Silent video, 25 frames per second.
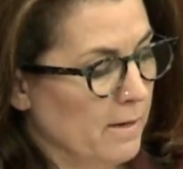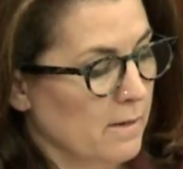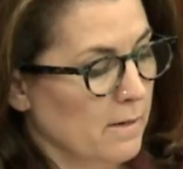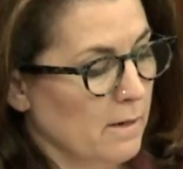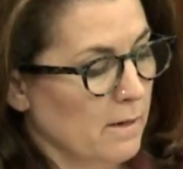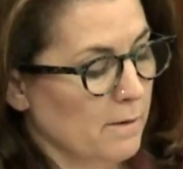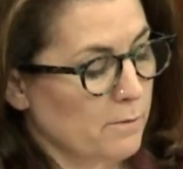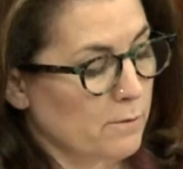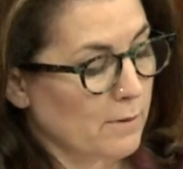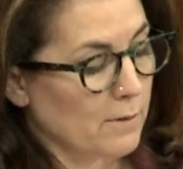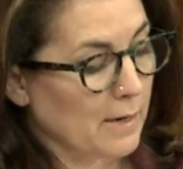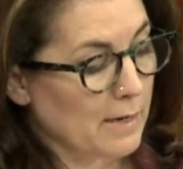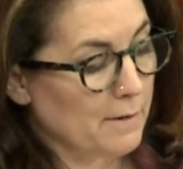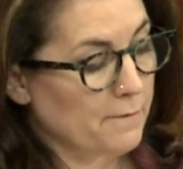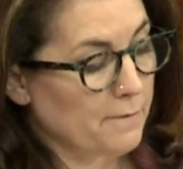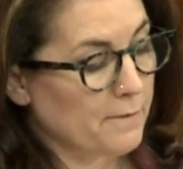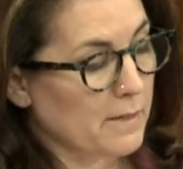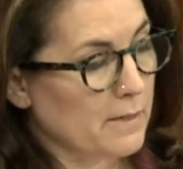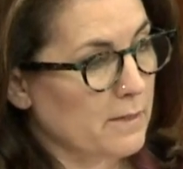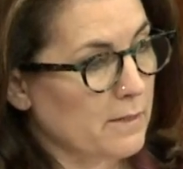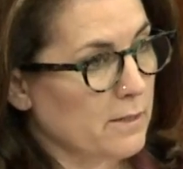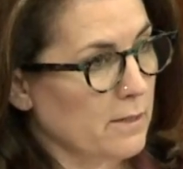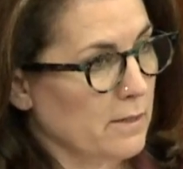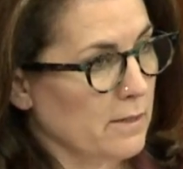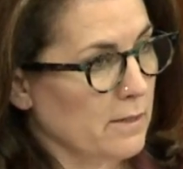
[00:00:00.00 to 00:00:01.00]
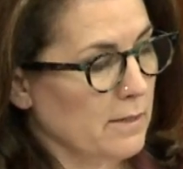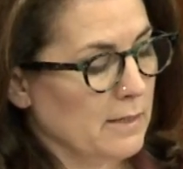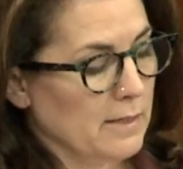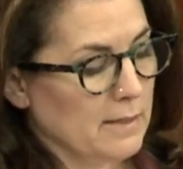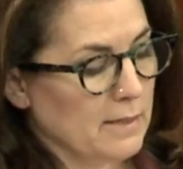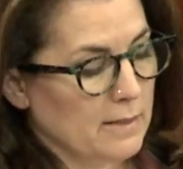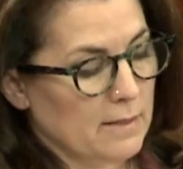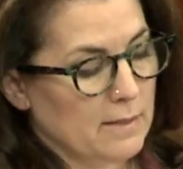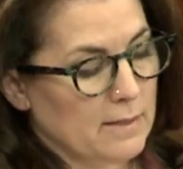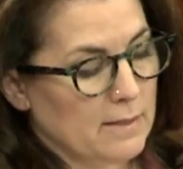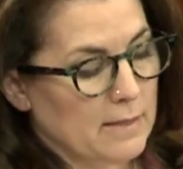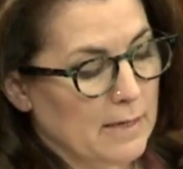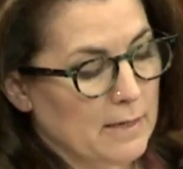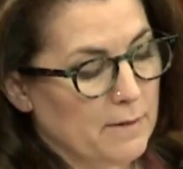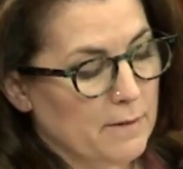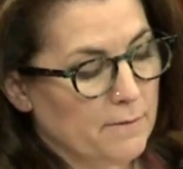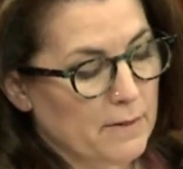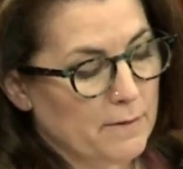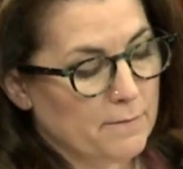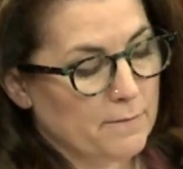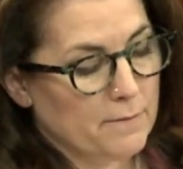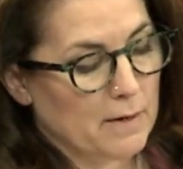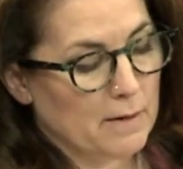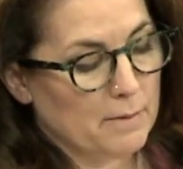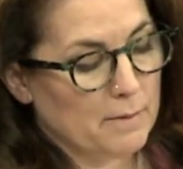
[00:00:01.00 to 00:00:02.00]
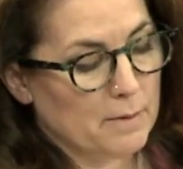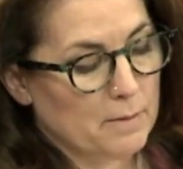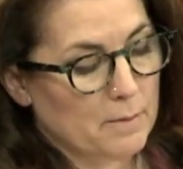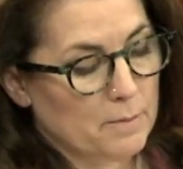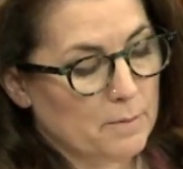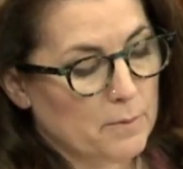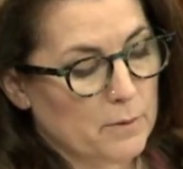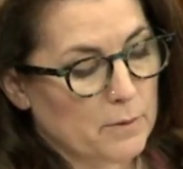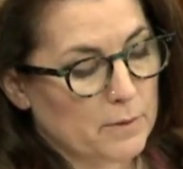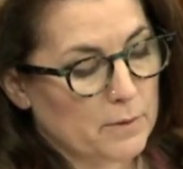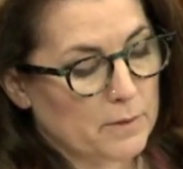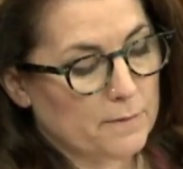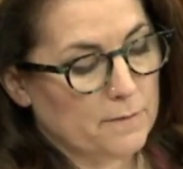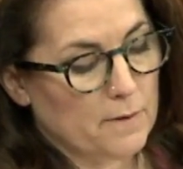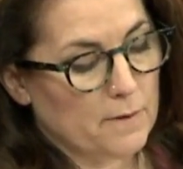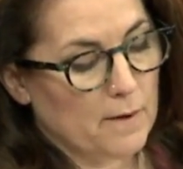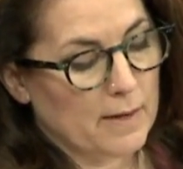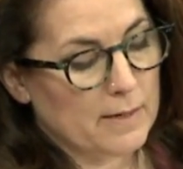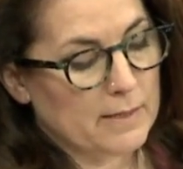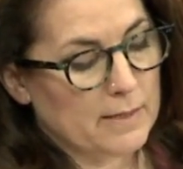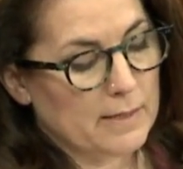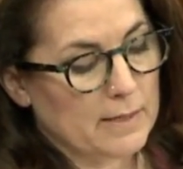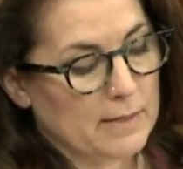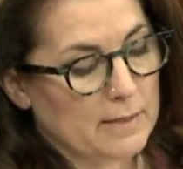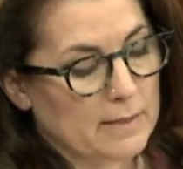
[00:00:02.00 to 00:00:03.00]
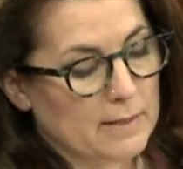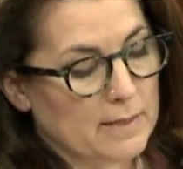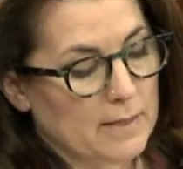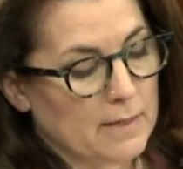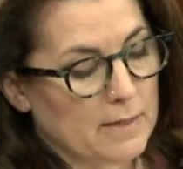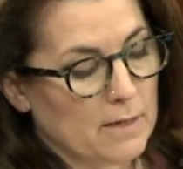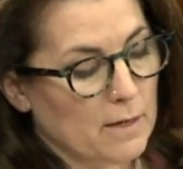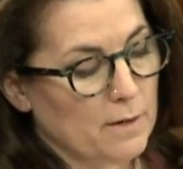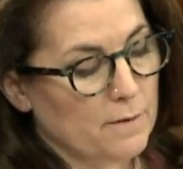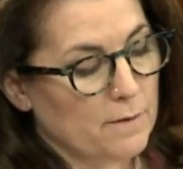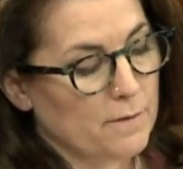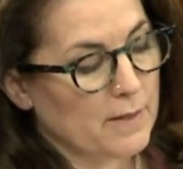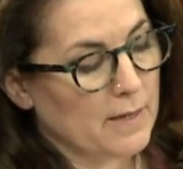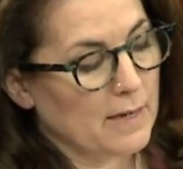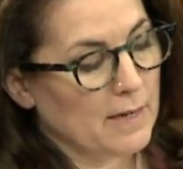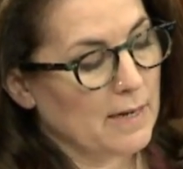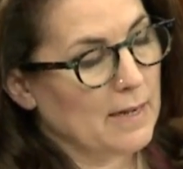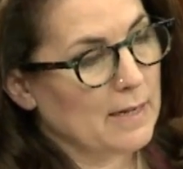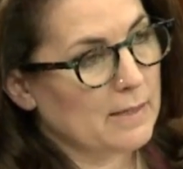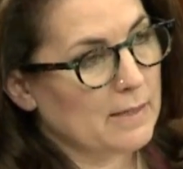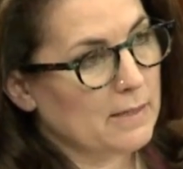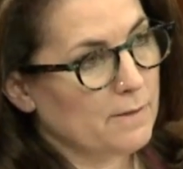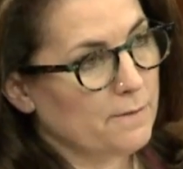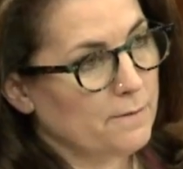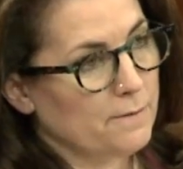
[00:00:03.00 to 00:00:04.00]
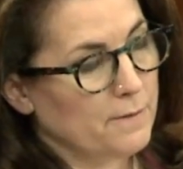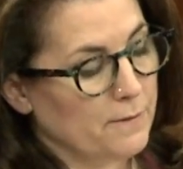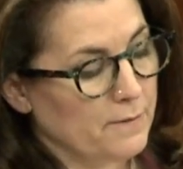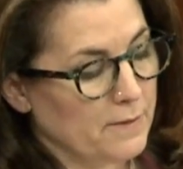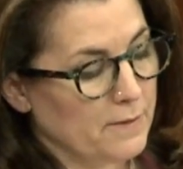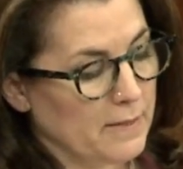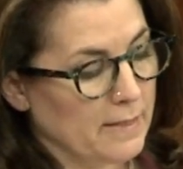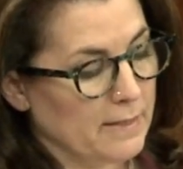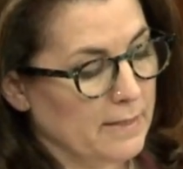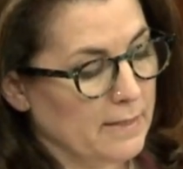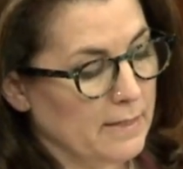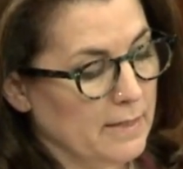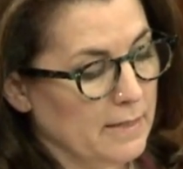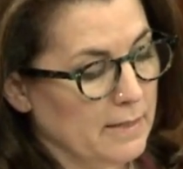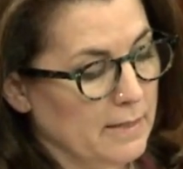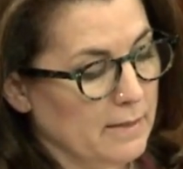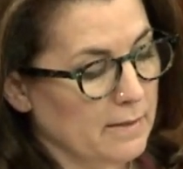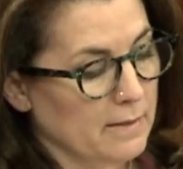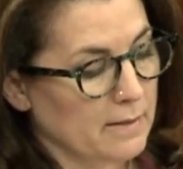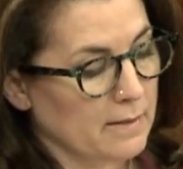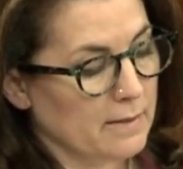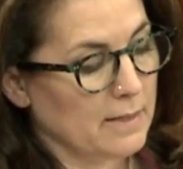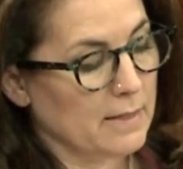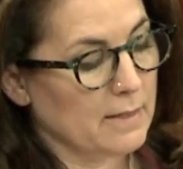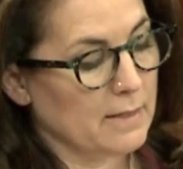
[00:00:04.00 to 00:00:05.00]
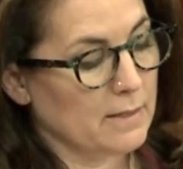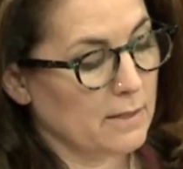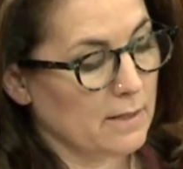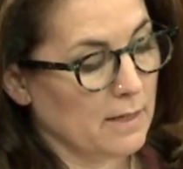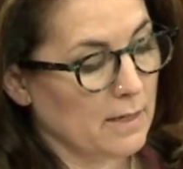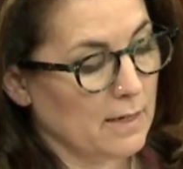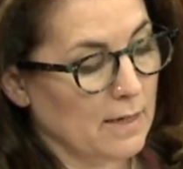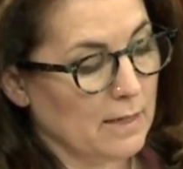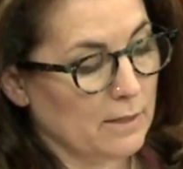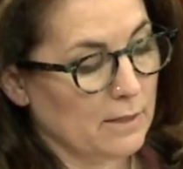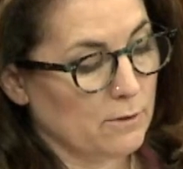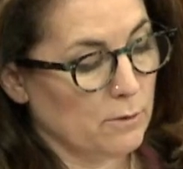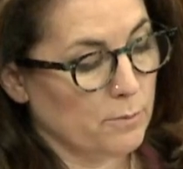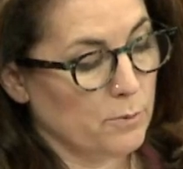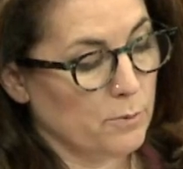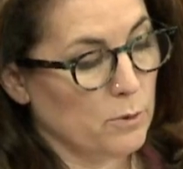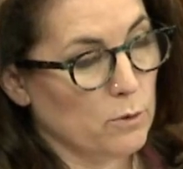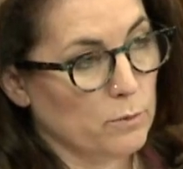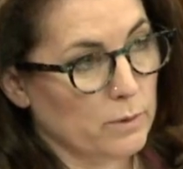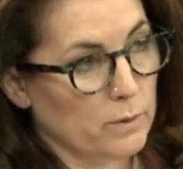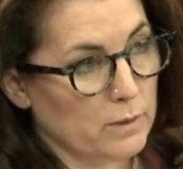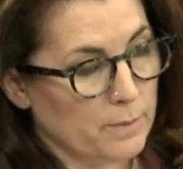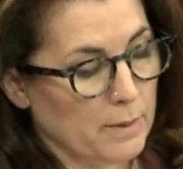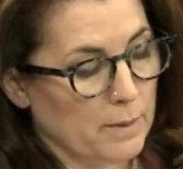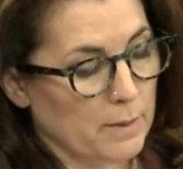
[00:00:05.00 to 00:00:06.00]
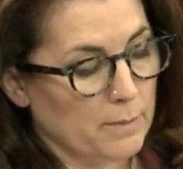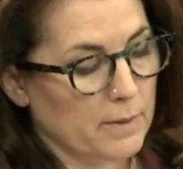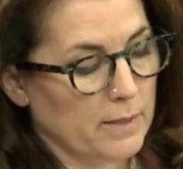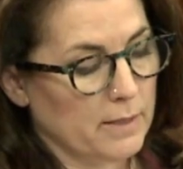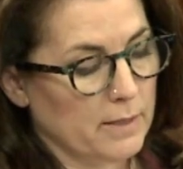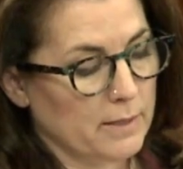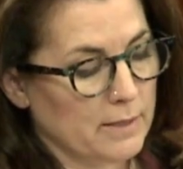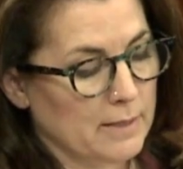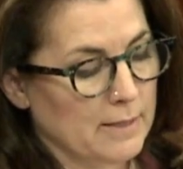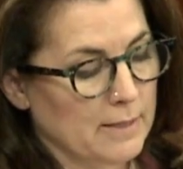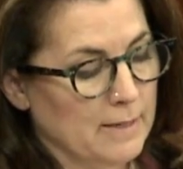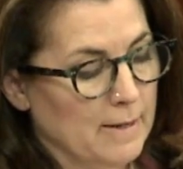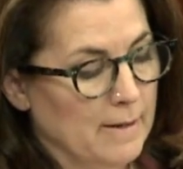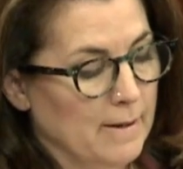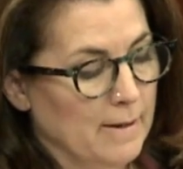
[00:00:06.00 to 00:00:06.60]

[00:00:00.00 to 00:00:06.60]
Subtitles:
Of grave concern is the State of the Environment Report's findings that over the last 15 years since the last report was published,